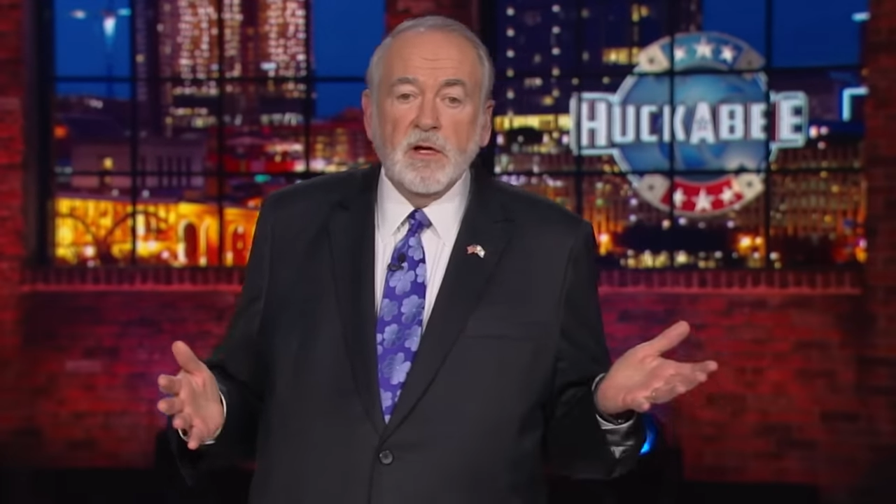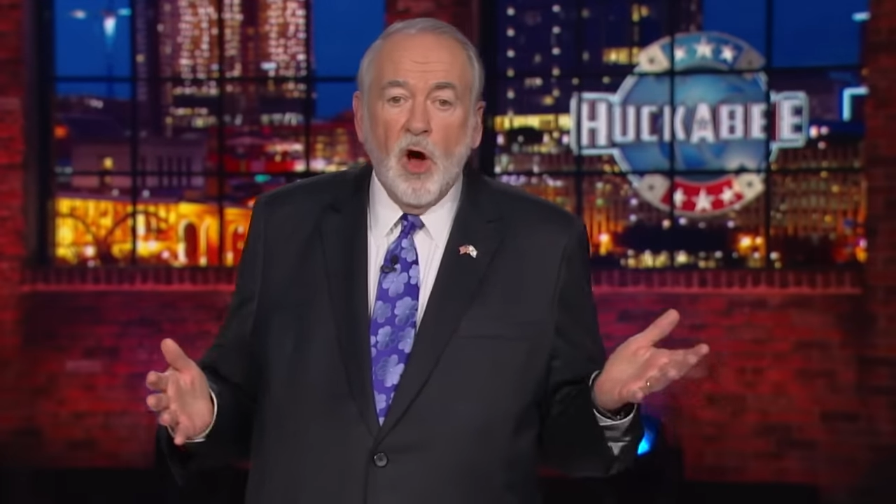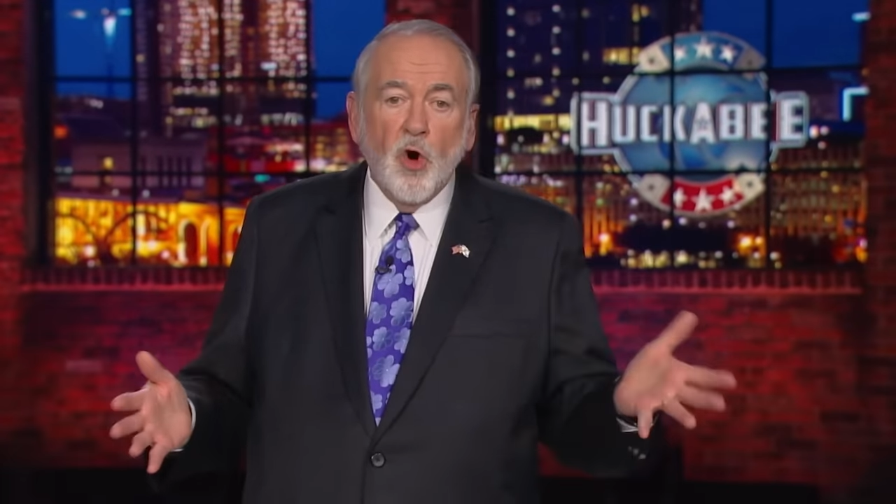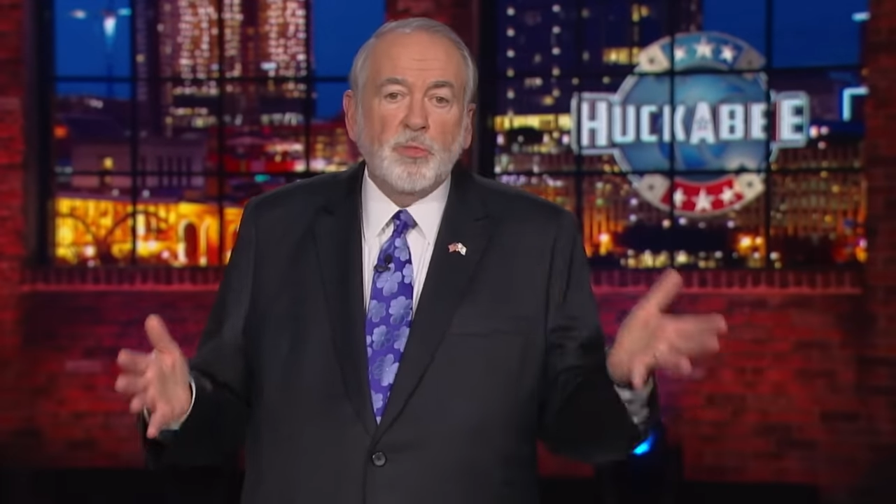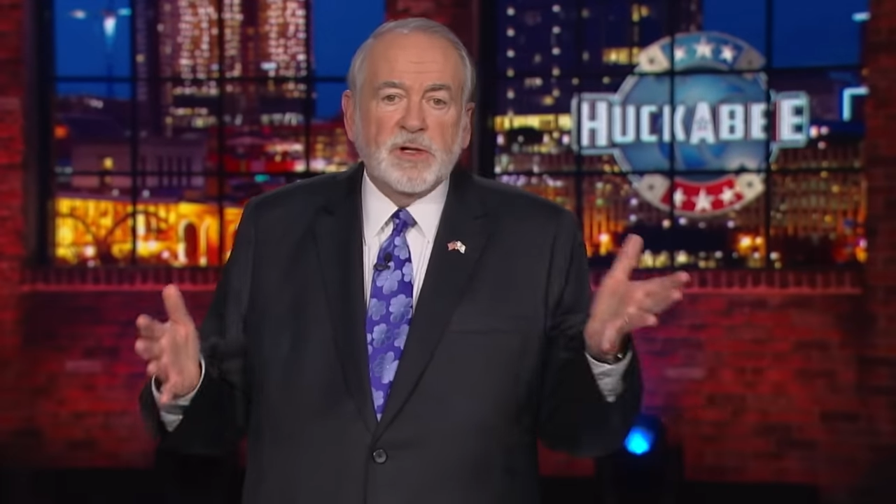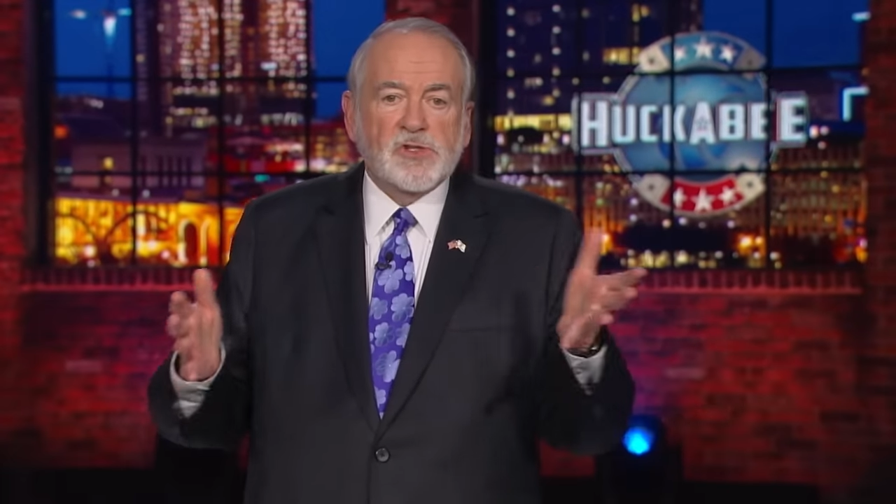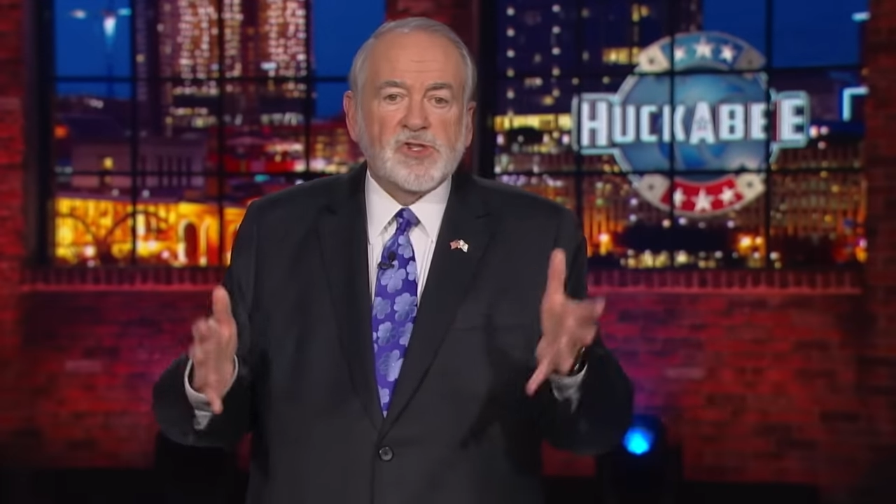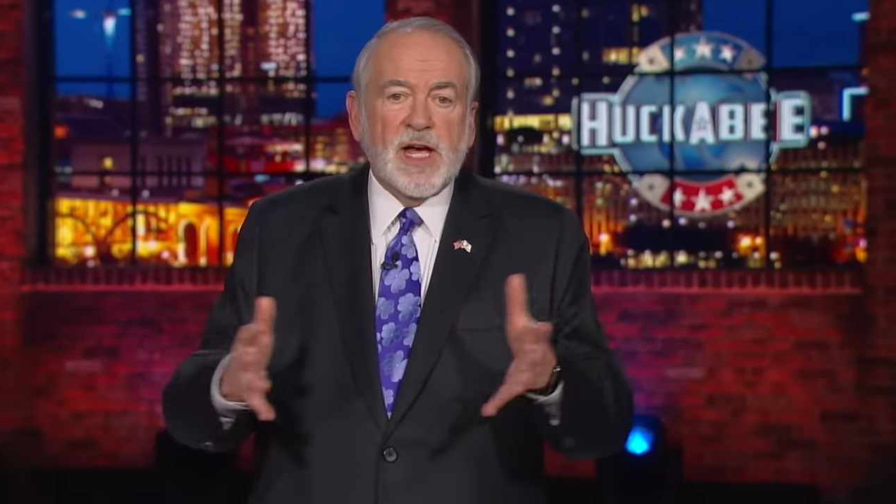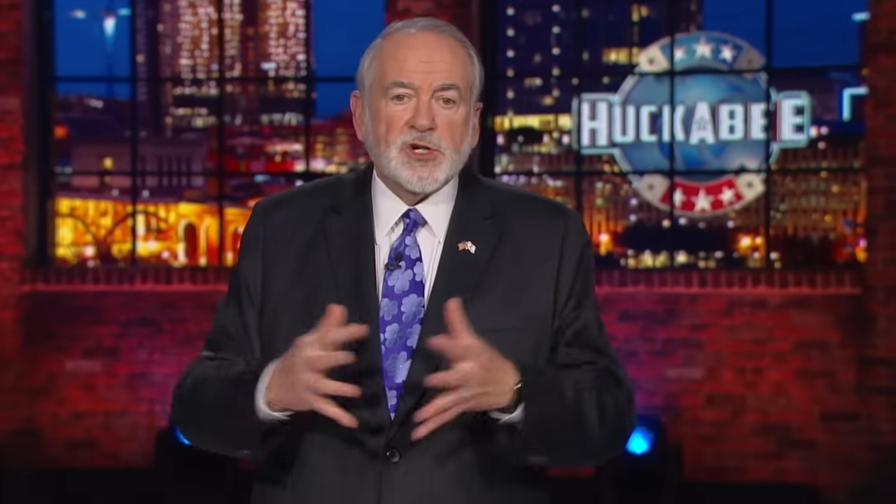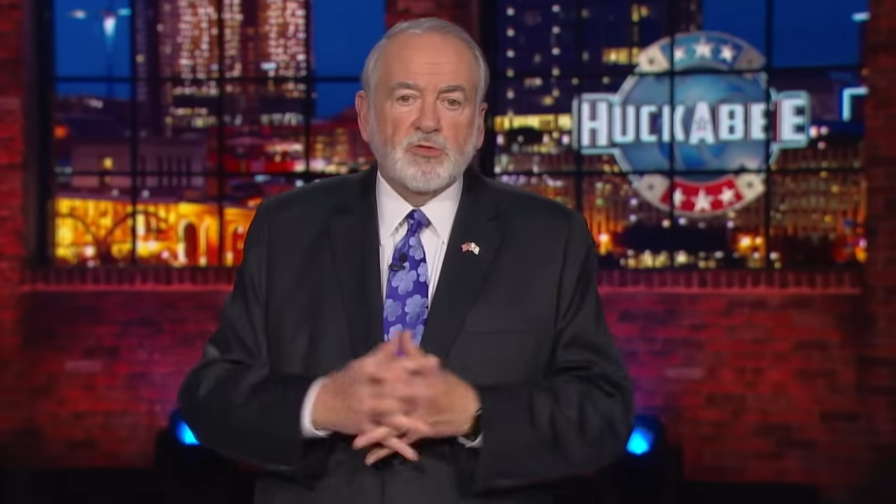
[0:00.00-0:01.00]
open
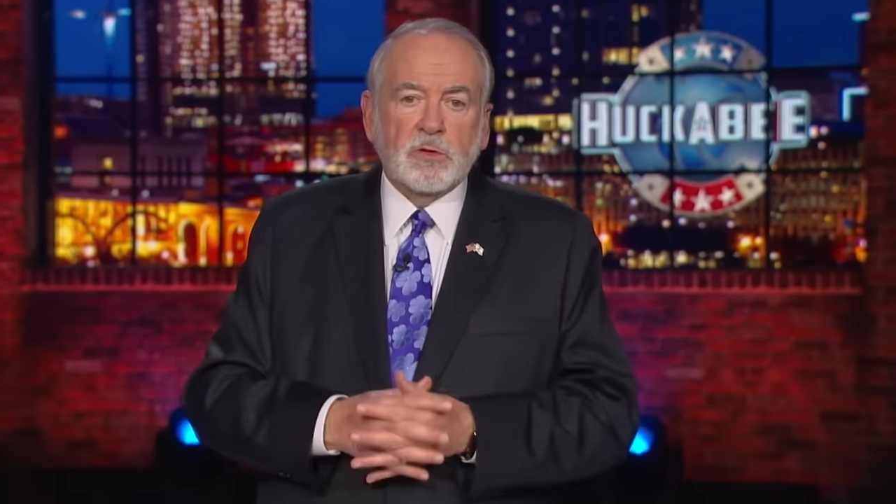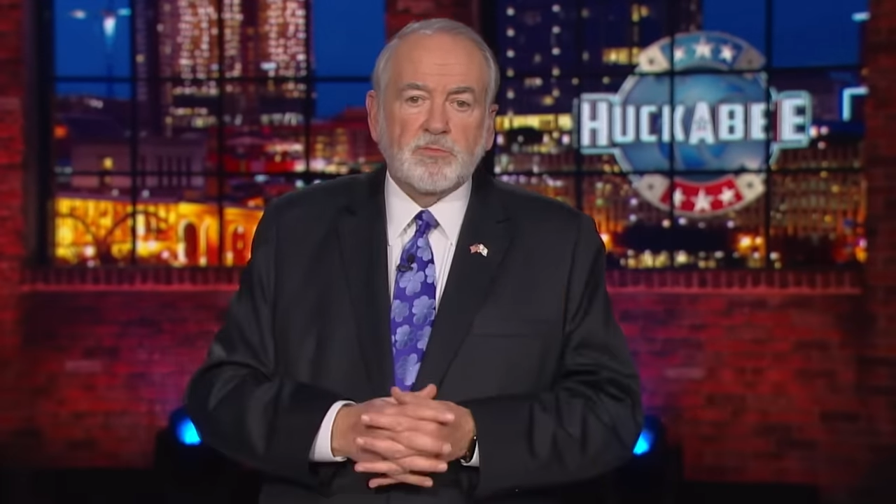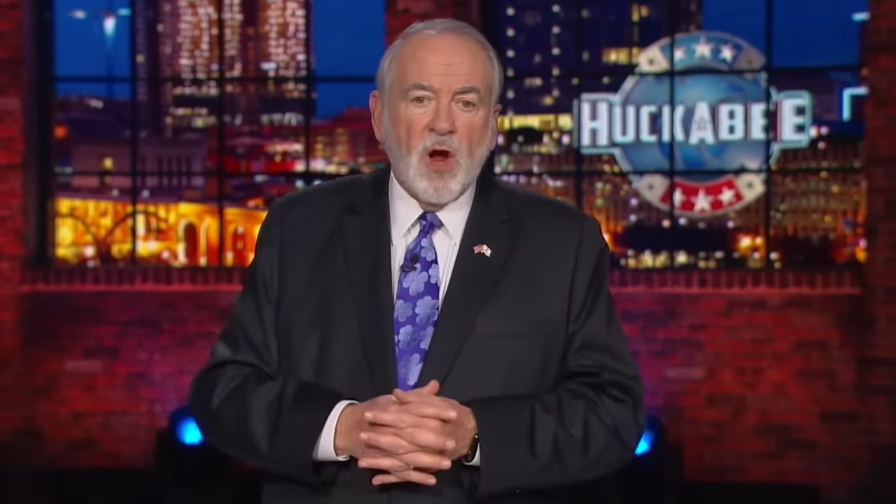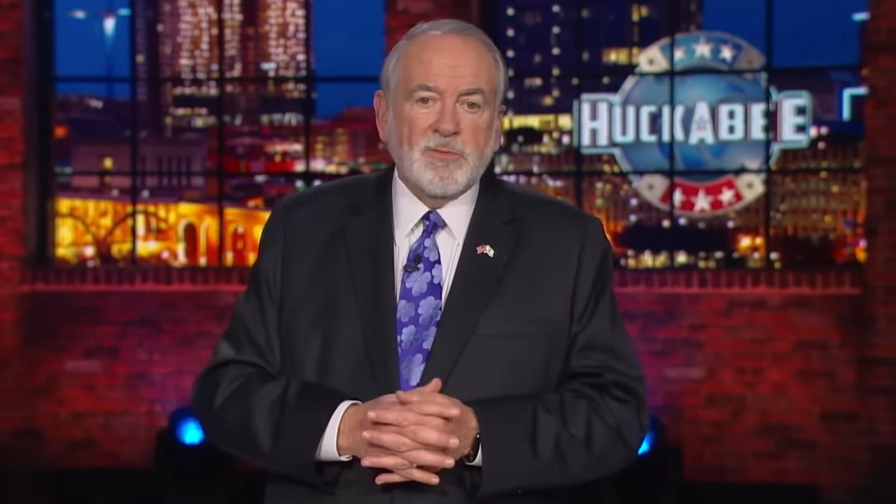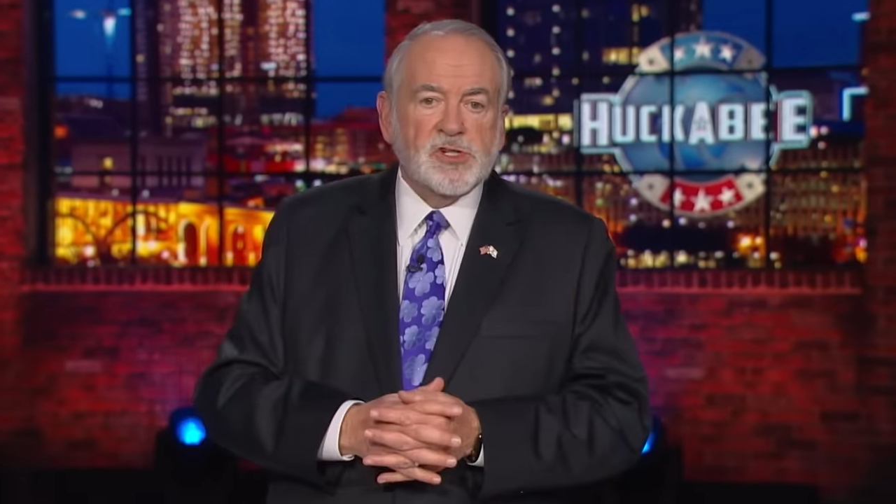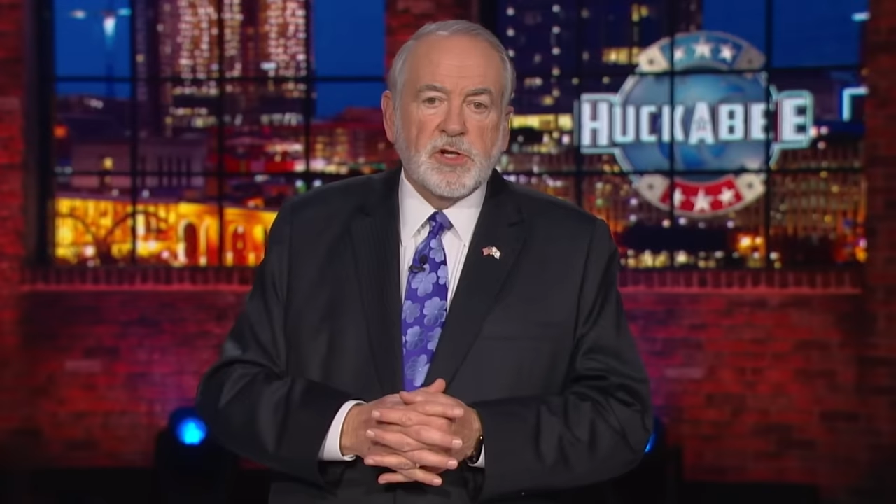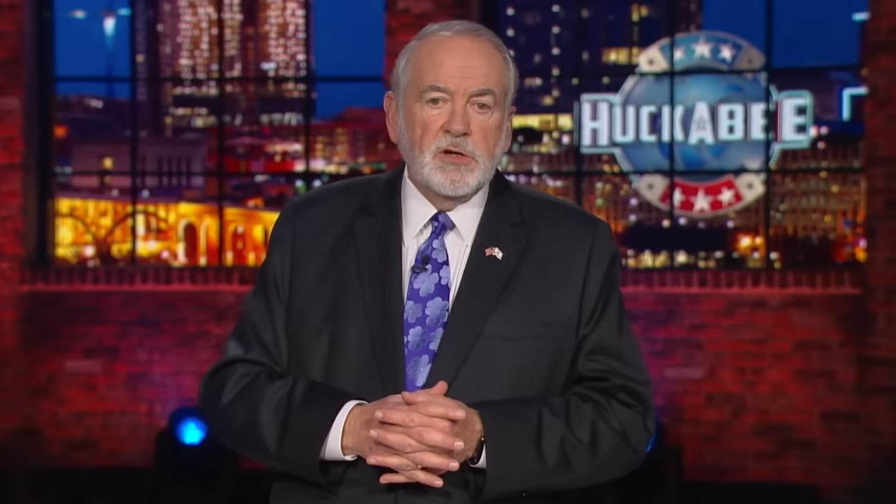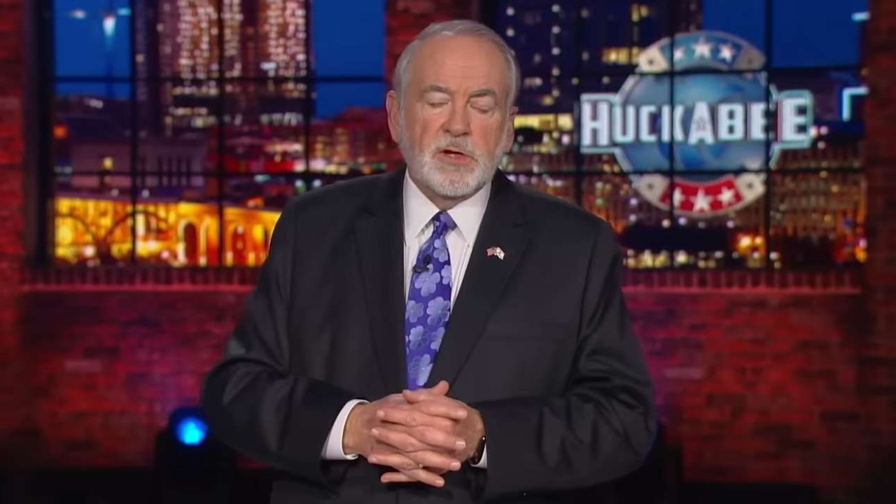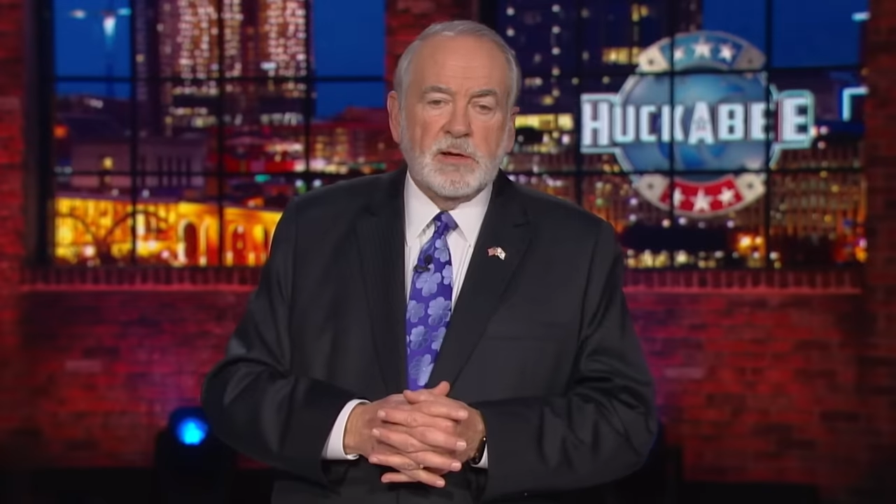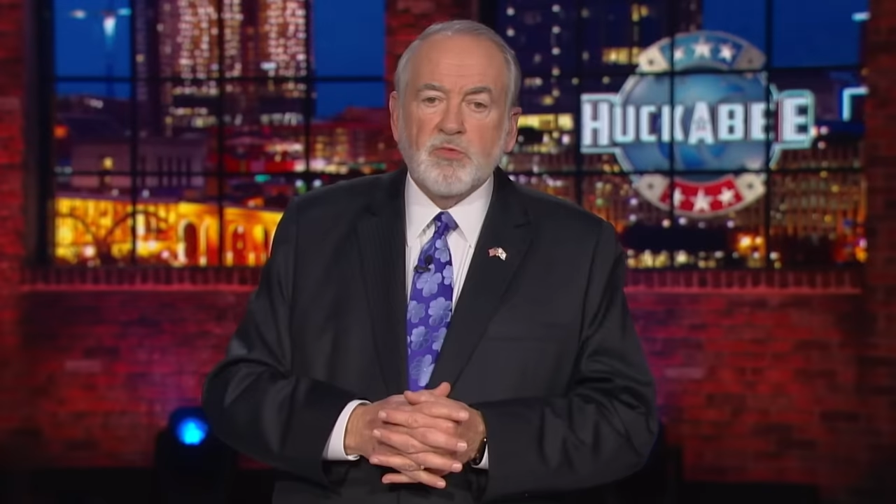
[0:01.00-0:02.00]
sexual promiscuity